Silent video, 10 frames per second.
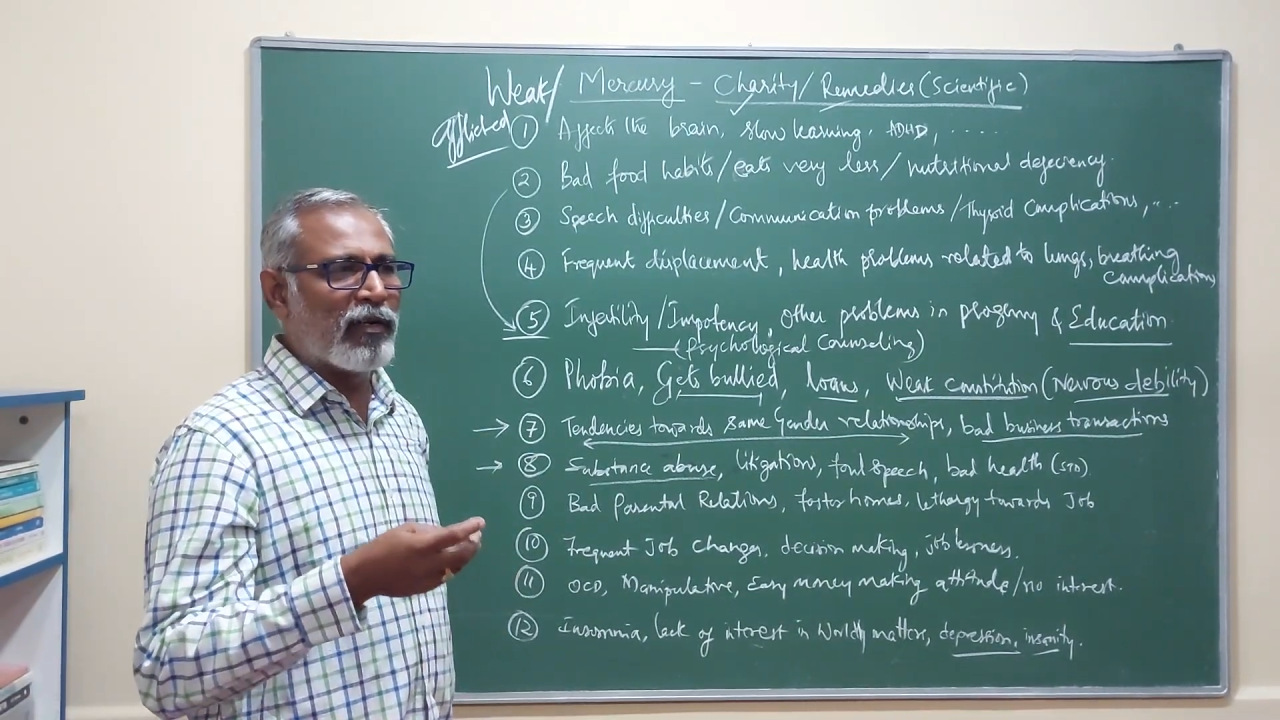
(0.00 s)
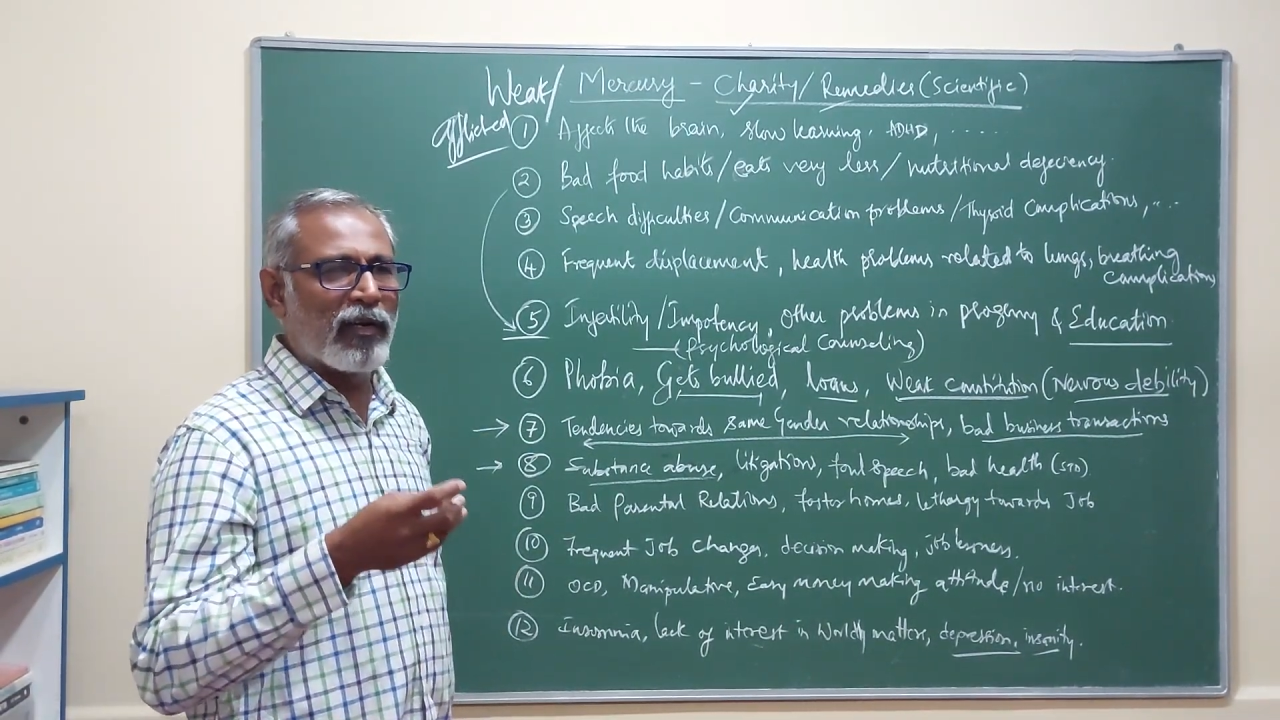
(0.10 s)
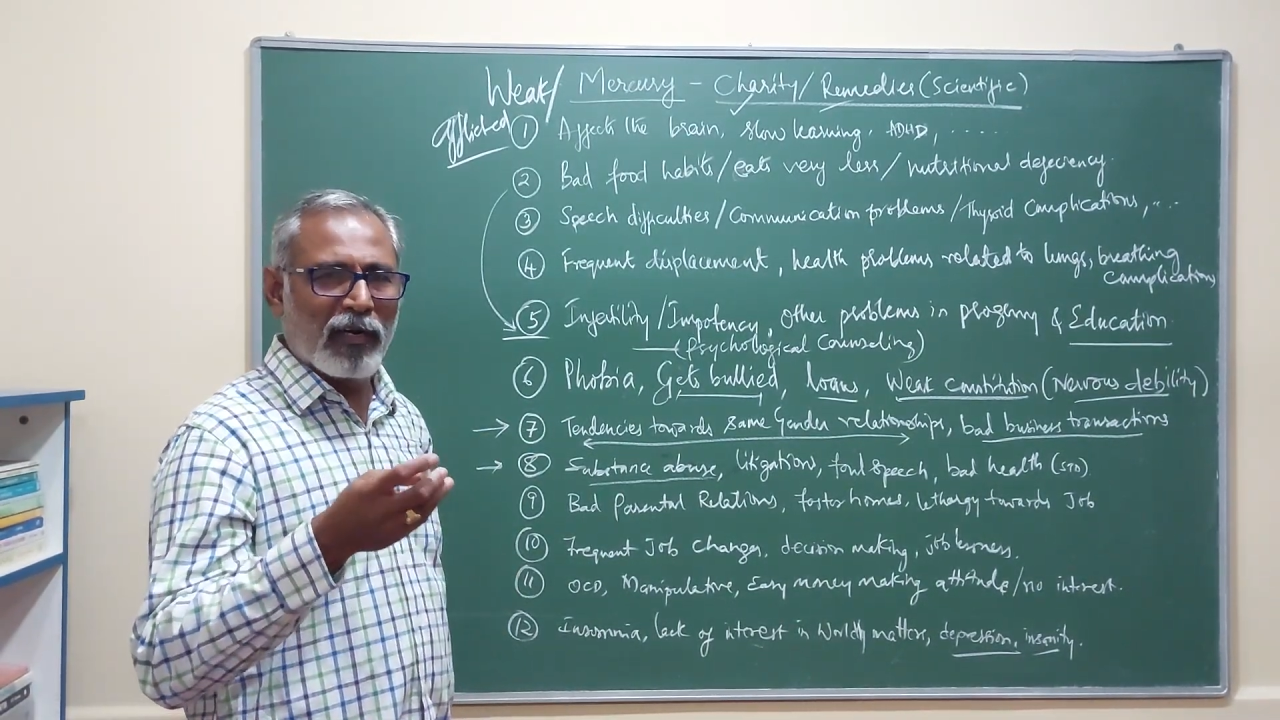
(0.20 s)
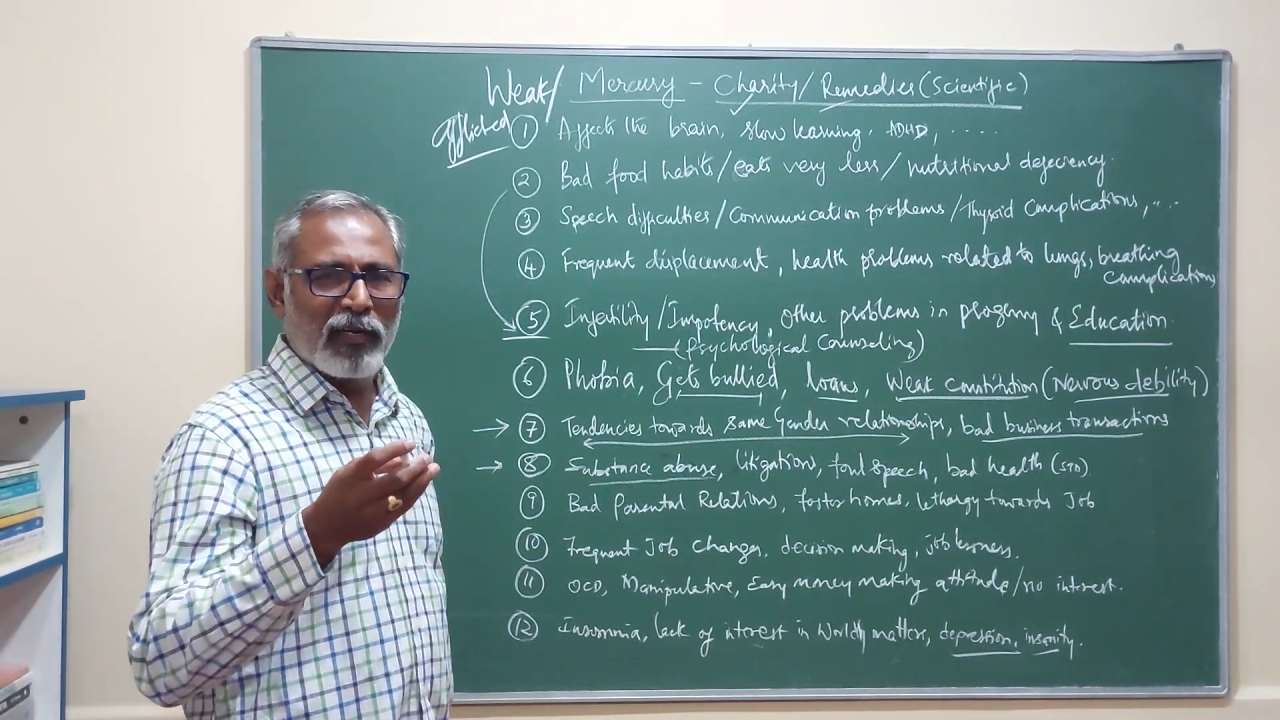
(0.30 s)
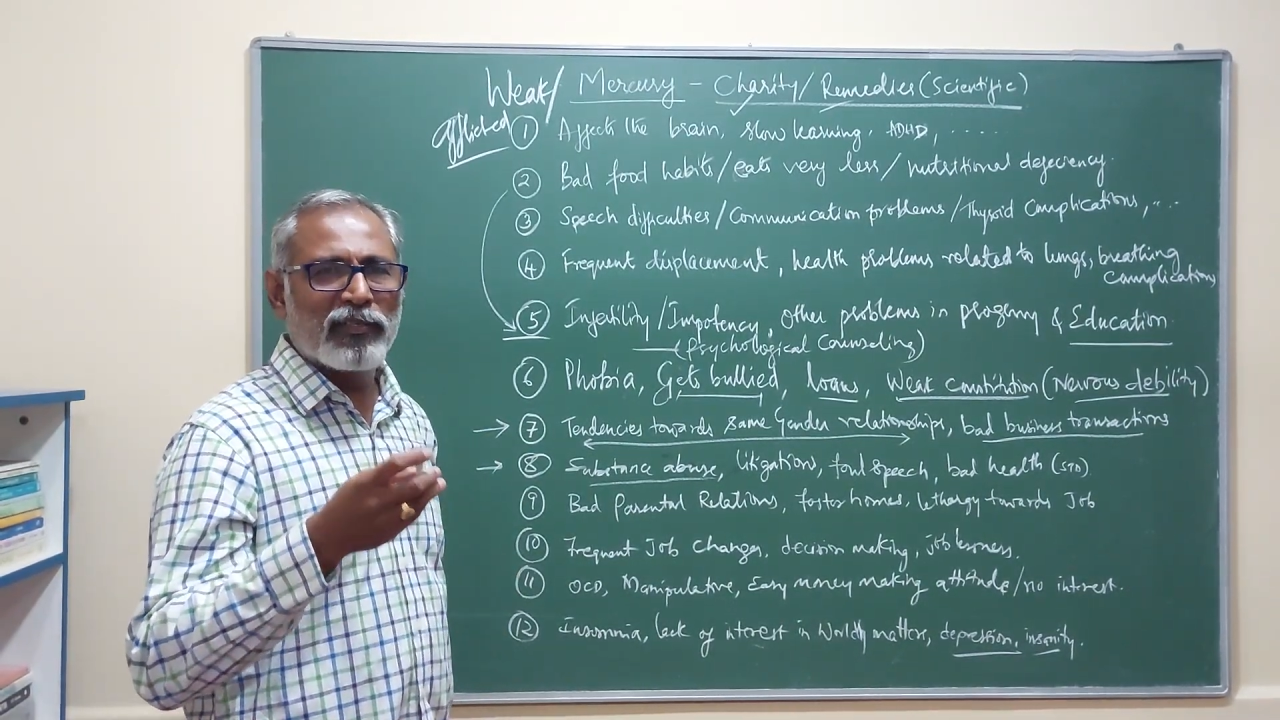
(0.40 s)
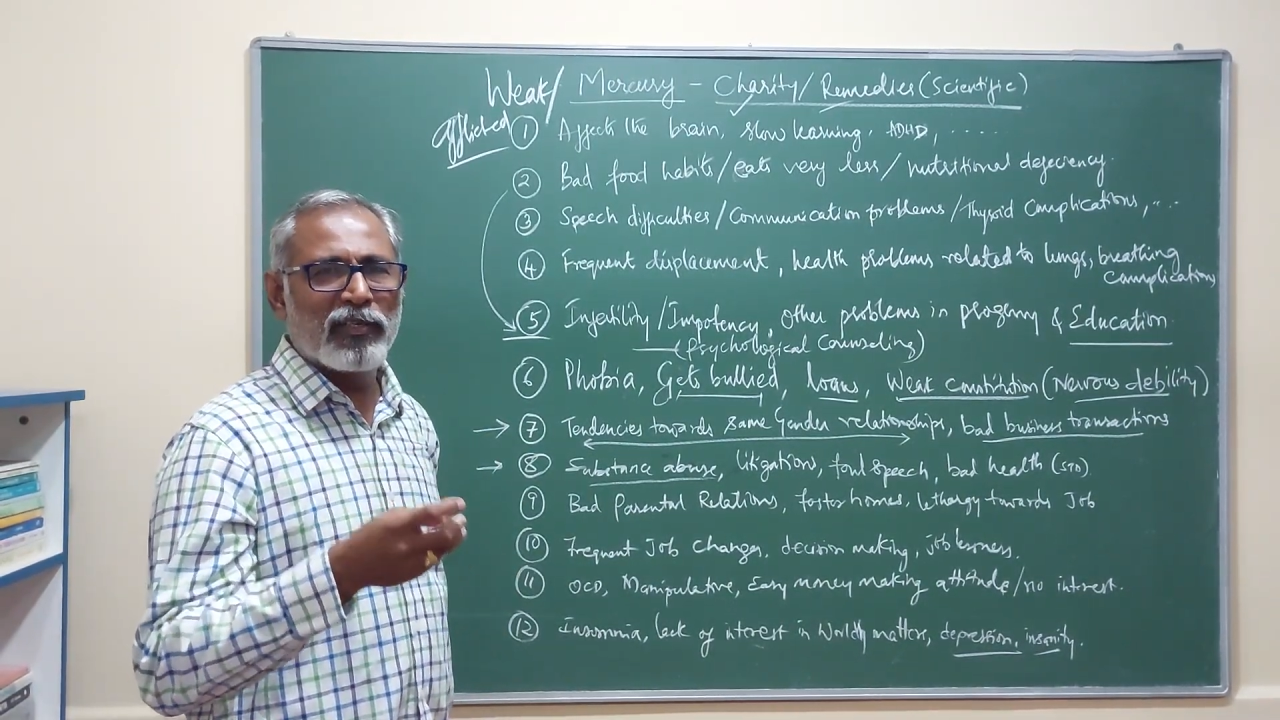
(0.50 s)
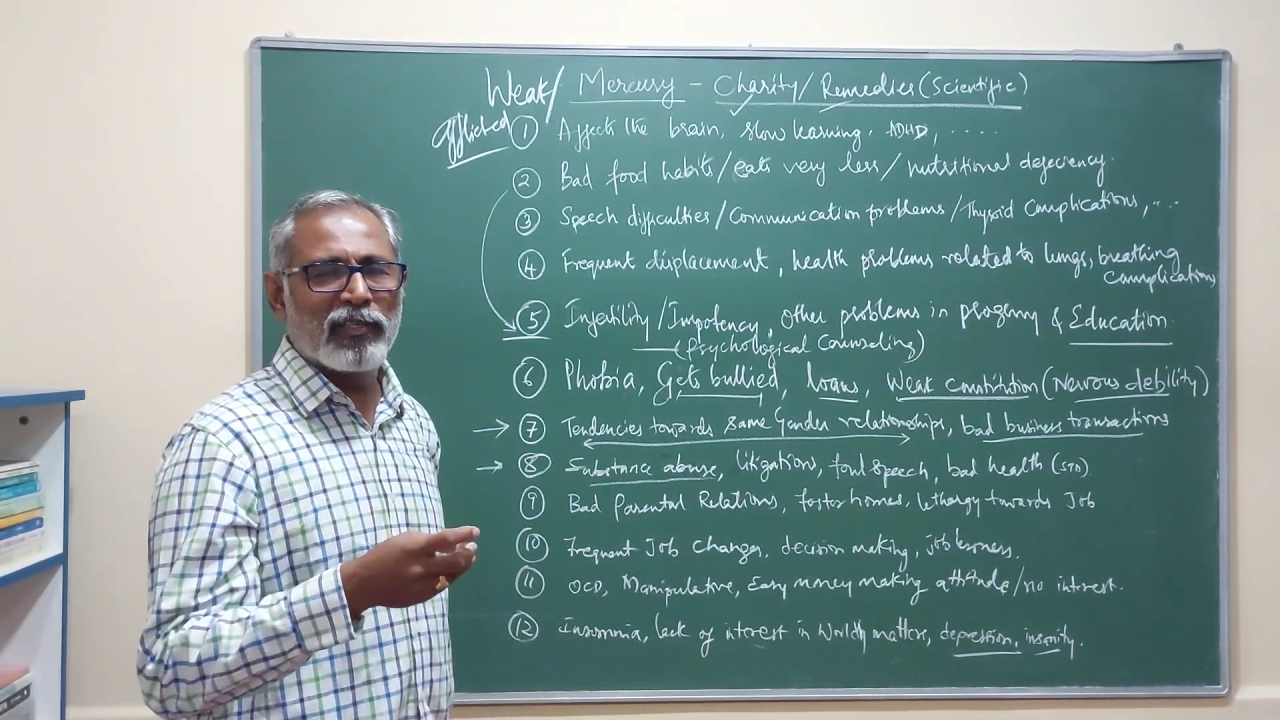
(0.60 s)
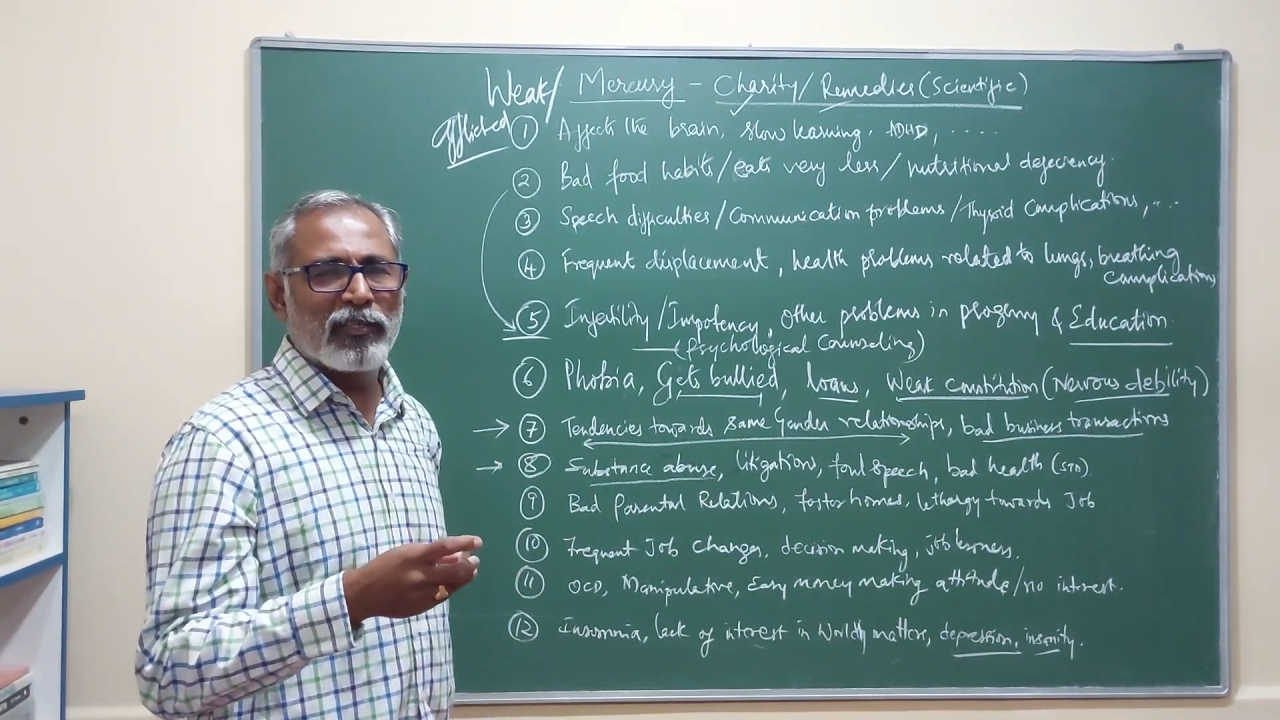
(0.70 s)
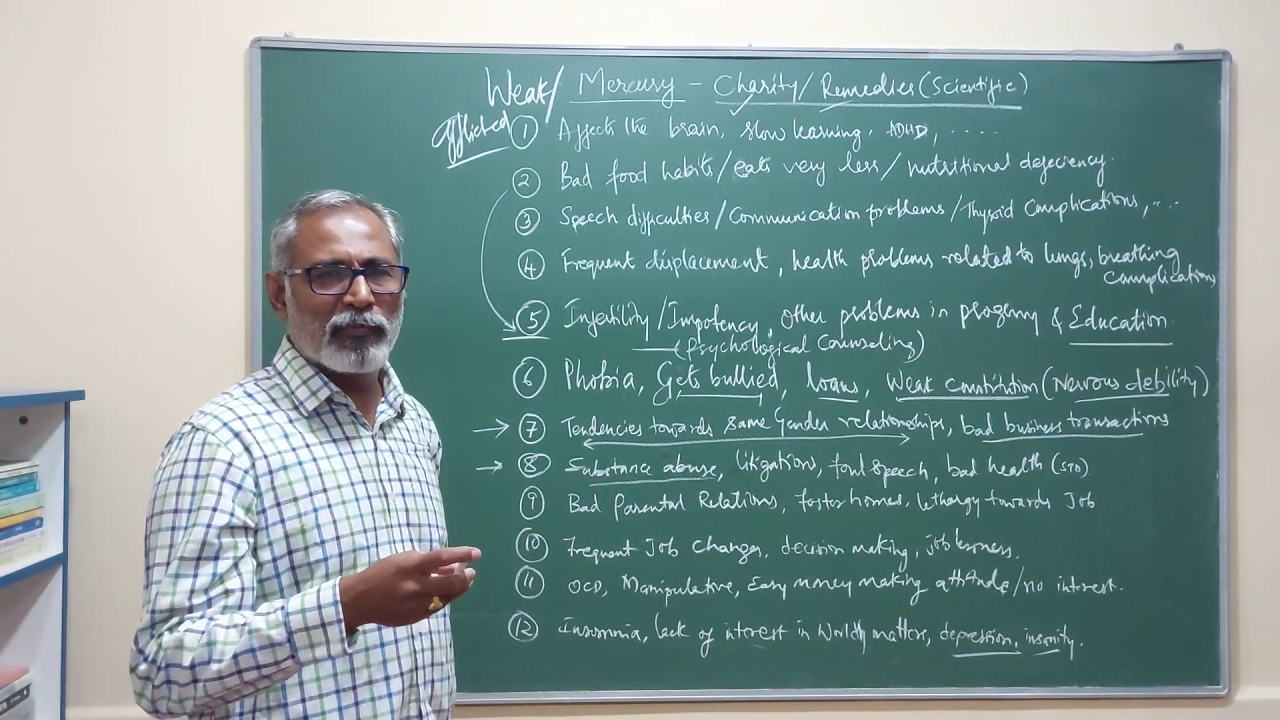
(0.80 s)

drug addiction is a